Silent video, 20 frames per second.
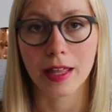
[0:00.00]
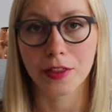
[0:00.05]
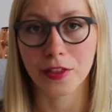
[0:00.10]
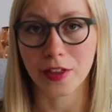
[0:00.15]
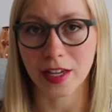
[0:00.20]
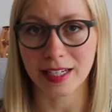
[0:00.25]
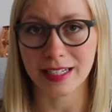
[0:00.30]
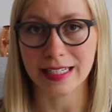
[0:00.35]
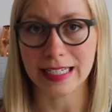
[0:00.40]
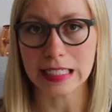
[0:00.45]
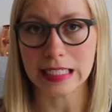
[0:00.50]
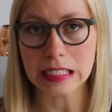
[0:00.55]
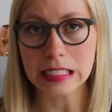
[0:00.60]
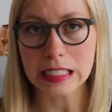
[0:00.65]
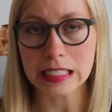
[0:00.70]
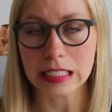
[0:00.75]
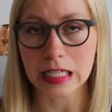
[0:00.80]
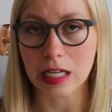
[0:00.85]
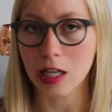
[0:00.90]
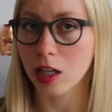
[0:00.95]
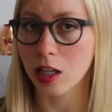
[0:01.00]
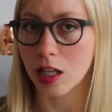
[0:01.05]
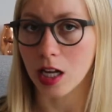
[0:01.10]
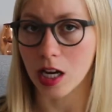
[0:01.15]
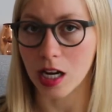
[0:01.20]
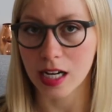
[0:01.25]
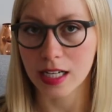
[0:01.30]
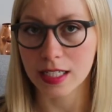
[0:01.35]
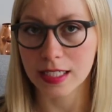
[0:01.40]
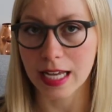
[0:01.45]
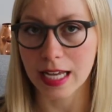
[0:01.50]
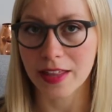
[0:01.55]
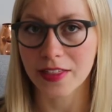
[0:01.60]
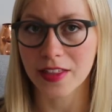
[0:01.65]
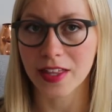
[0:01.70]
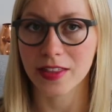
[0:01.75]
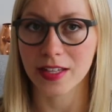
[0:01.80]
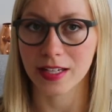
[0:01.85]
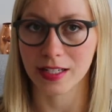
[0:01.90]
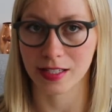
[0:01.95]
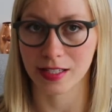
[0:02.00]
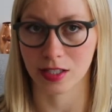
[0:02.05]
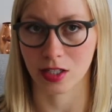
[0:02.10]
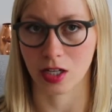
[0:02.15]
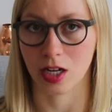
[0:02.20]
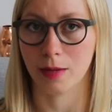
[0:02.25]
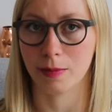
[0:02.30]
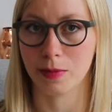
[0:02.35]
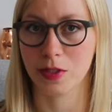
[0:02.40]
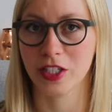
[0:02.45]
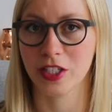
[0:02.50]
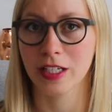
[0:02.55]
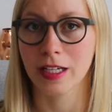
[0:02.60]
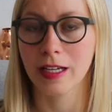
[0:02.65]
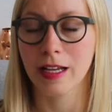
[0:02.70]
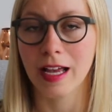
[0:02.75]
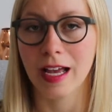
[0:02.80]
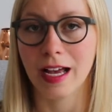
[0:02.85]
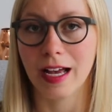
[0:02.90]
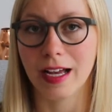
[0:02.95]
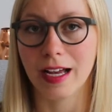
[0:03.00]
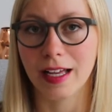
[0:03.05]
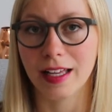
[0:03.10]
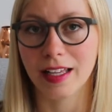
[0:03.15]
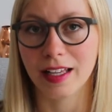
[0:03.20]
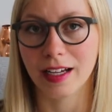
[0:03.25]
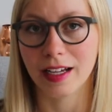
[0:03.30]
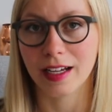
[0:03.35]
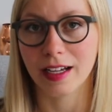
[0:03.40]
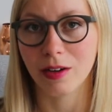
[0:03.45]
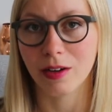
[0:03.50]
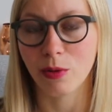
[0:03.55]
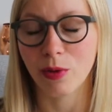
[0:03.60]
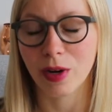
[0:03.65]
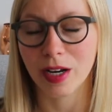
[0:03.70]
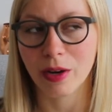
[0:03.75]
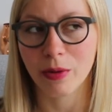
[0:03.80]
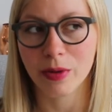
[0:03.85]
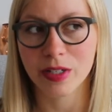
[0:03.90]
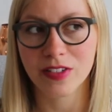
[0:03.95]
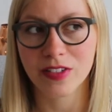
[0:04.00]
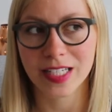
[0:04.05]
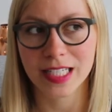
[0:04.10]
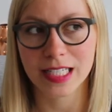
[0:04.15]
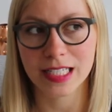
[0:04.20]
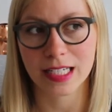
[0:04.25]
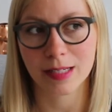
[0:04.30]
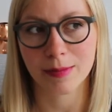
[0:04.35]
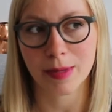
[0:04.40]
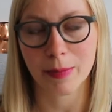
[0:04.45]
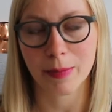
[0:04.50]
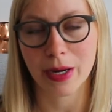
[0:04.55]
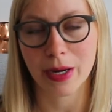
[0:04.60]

they knit a lot and then they stopped. When I was visiting my